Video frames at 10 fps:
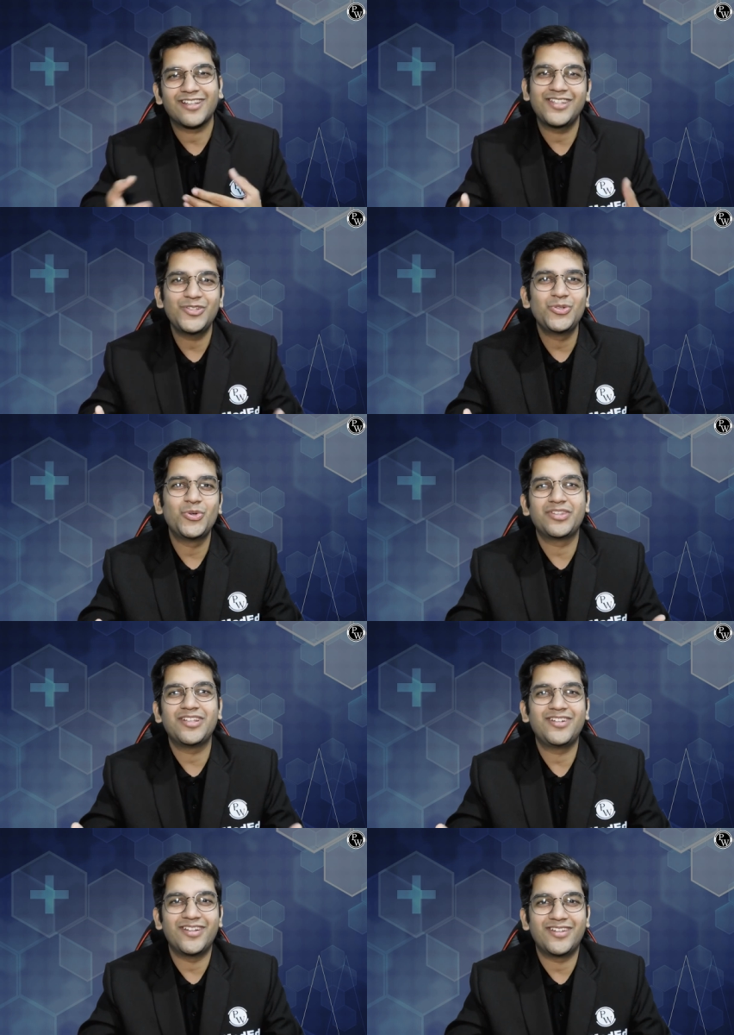you know
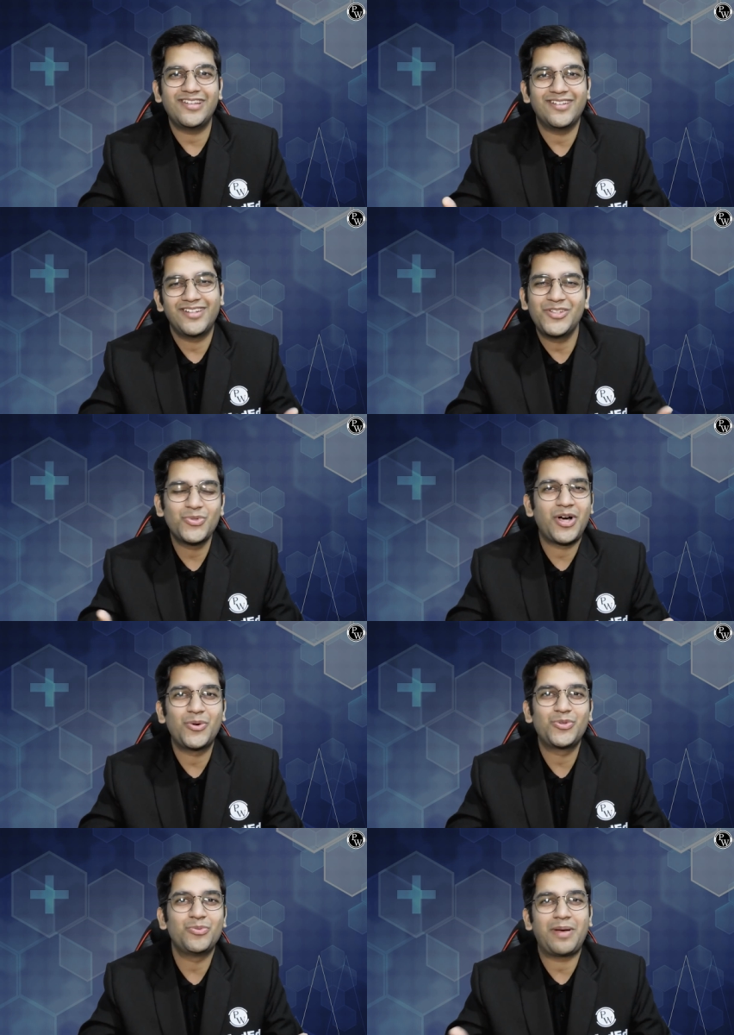the real, you know
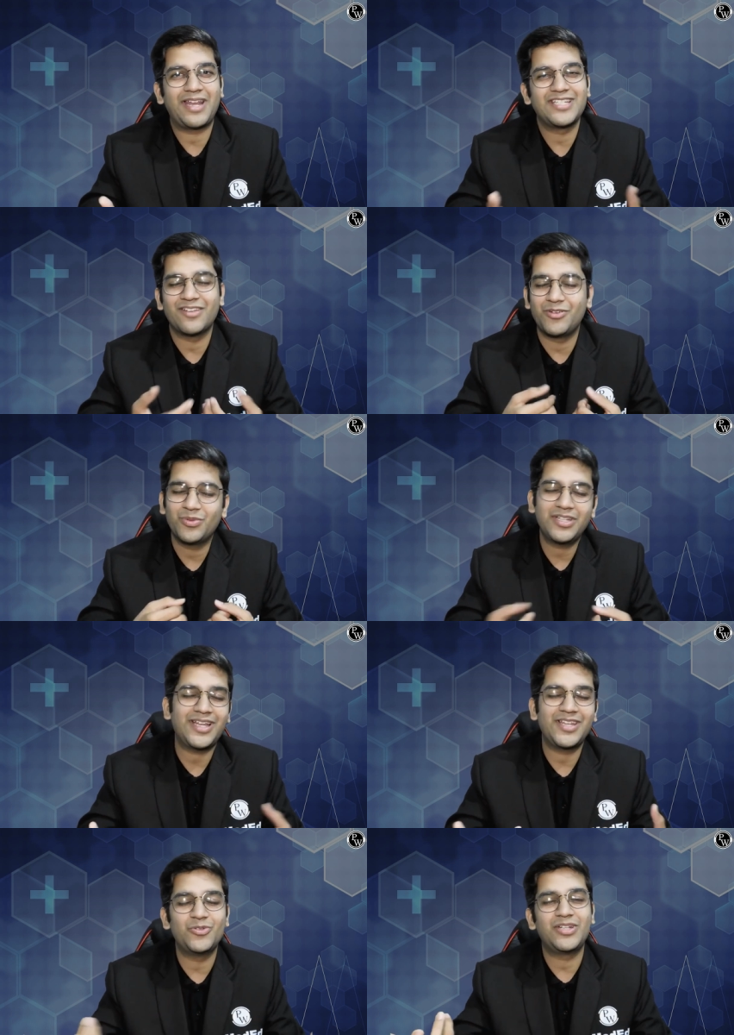how to manage everyone,
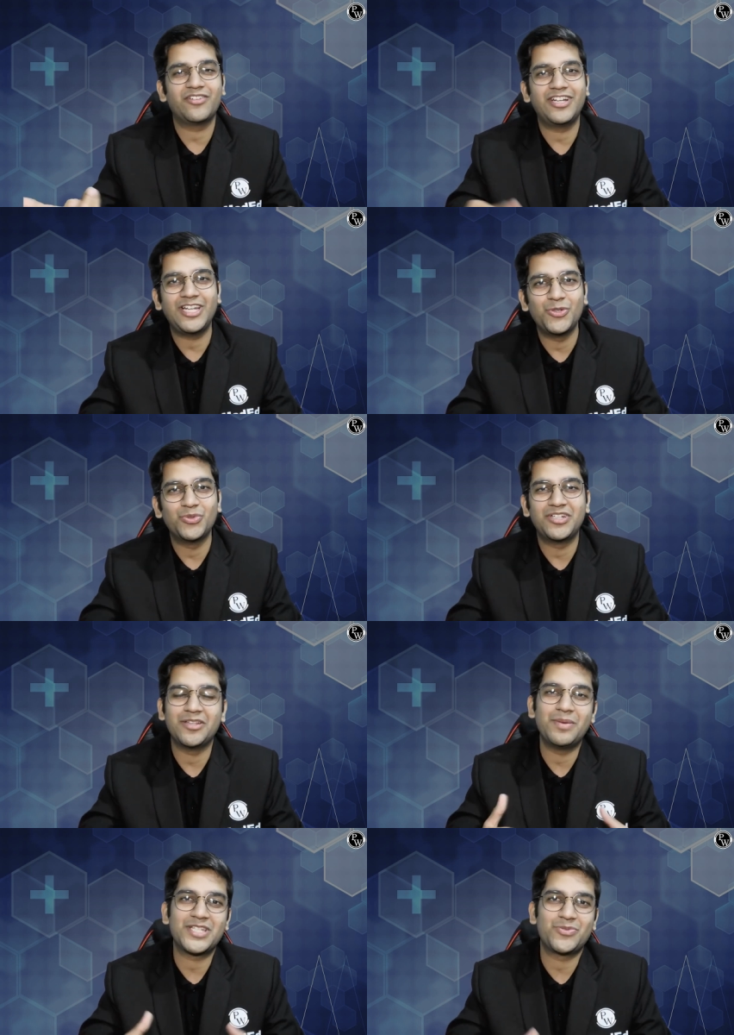and you'll definitely do it in
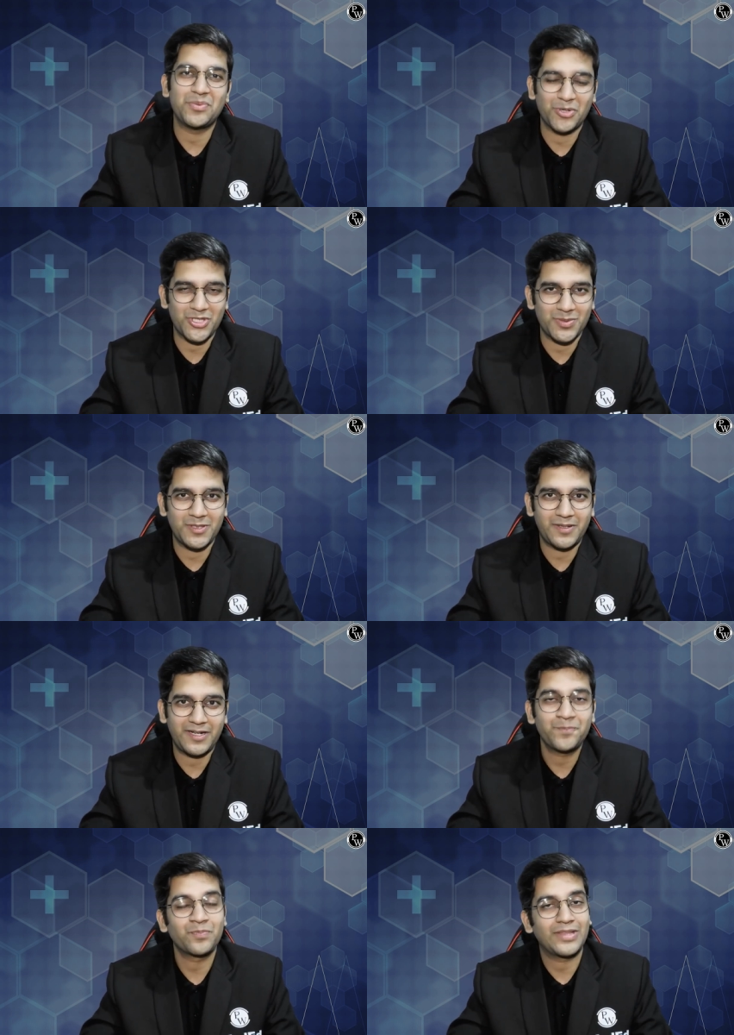the best way possible, right?